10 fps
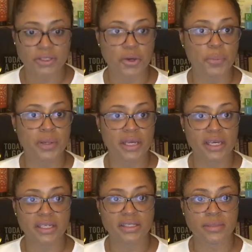So
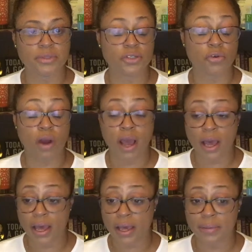please
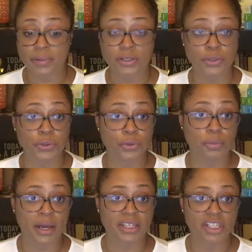subscribe
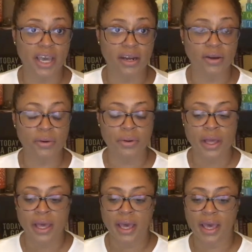to my channel
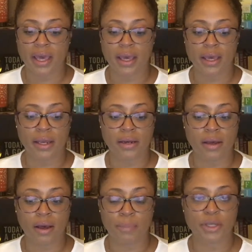and
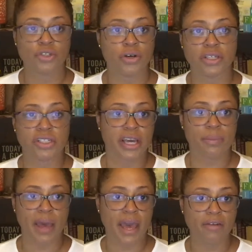be sure to
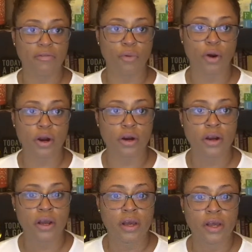check back
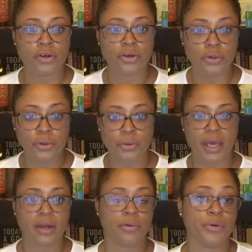for new
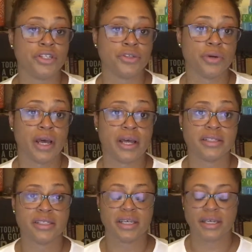and original
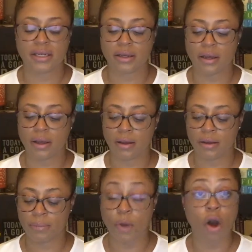content
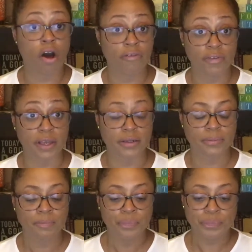often.
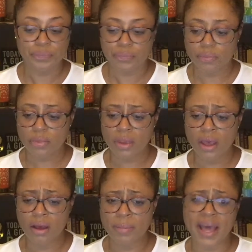
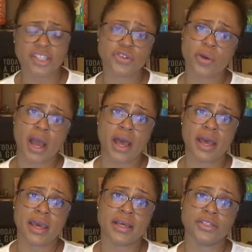I
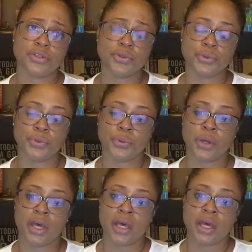try to,